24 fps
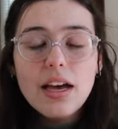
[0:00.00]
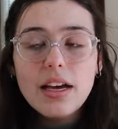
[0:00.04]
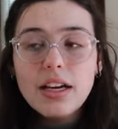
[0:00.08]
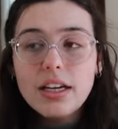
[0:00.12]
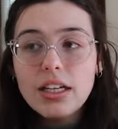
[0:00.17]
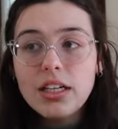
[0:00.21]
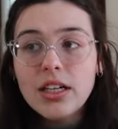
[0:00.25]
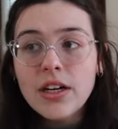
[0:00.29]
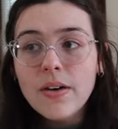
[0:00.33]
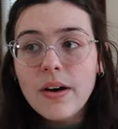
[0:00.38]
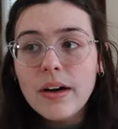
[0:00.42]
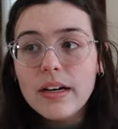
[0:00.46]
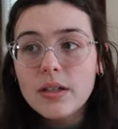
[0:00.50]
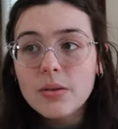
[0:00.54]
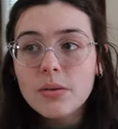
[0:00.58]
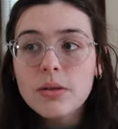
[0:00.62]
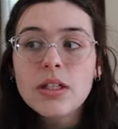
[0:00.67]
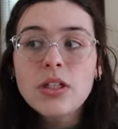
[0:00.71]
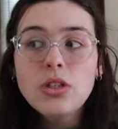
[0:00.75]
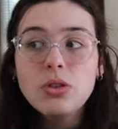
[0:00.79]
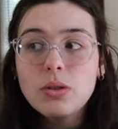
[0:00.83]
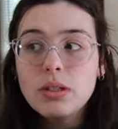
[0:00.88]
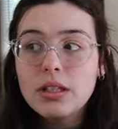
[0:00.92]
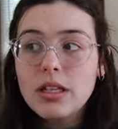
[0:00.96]
You know, I don't want
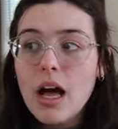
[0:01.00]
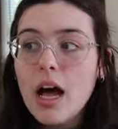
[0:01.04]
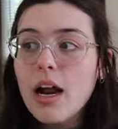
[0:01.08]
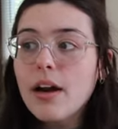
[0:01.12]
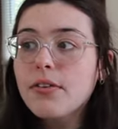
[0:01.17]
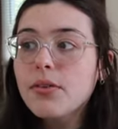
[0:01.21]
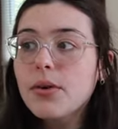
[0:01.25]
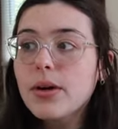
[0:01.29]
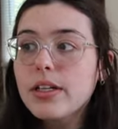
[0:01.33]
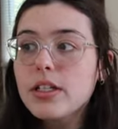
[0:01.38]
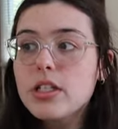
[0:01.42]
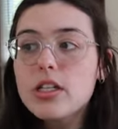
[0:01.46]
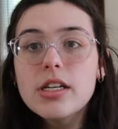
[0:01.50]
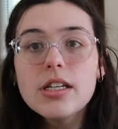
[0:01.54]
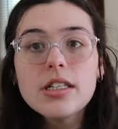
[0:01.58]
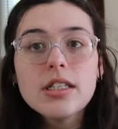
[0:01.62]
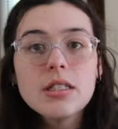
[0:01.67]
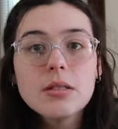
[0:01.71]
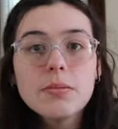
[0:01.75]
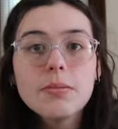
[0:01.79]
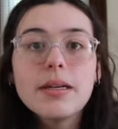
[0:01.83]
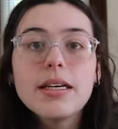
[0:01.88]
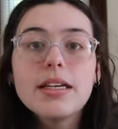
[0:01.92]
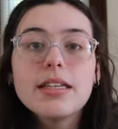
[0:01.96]
to do a lot of
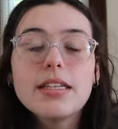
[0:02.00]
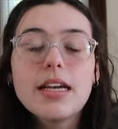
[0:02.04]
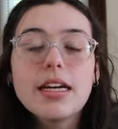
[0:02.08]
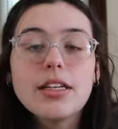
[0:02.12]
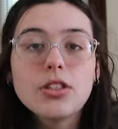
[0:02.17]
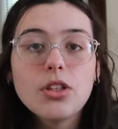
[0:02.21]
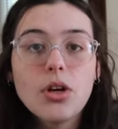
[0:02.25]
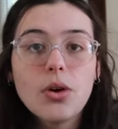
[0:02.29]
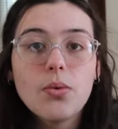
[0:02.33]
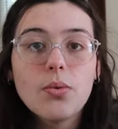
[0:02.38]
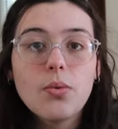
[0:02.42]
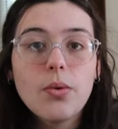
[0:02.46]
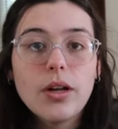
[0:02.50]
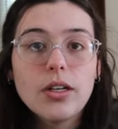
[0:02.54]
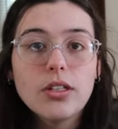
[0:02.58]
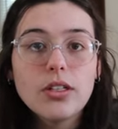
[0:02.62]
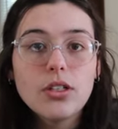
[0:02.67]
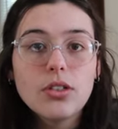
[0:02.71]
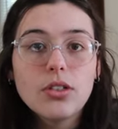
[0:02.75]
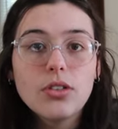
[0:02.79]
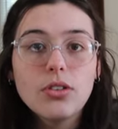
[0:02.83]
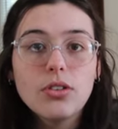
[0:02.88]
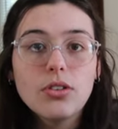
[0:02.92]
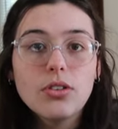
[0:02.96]
questions because I don't want
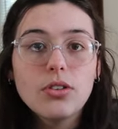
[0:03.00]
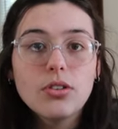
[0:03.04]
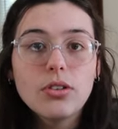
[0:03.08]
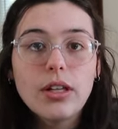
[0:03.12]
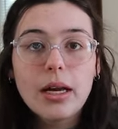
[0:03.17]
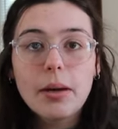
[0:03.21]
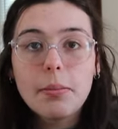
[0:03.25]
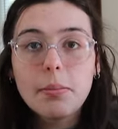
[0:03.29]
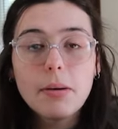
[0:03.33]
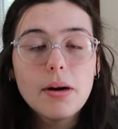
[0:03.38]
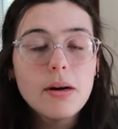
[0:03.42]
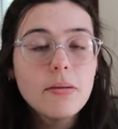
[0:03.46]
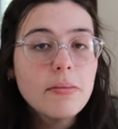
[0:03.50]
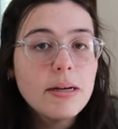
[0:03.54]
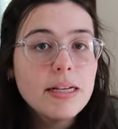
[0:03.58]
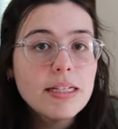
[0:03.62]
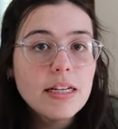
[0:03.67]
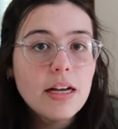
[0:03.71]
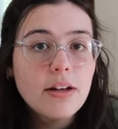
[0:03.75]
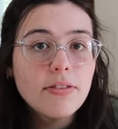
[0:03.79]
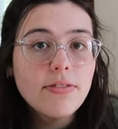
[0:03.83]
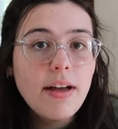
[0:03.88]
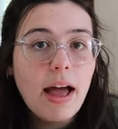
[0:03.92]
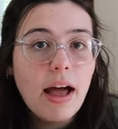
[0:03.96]
to like burn
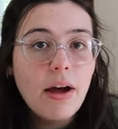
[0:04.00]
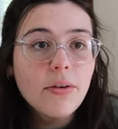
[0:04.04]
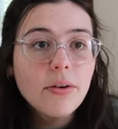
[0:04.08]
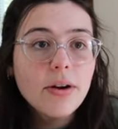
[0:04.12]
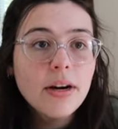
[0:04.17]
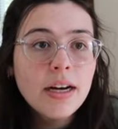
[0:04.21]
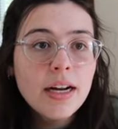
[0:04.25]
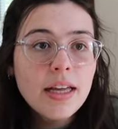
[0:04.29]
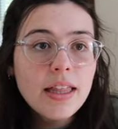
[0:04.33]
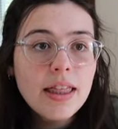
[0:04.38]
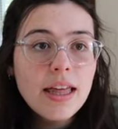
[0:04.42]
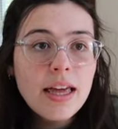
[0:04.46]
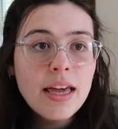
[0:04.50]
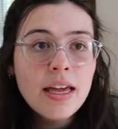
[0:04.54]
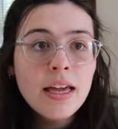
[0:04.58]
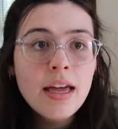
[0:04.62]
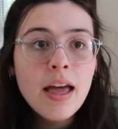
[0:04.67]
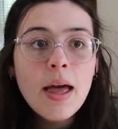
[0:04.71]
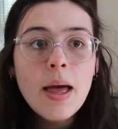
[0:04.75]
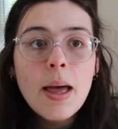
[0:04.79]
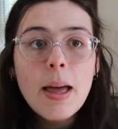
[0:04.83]
myself out or anything.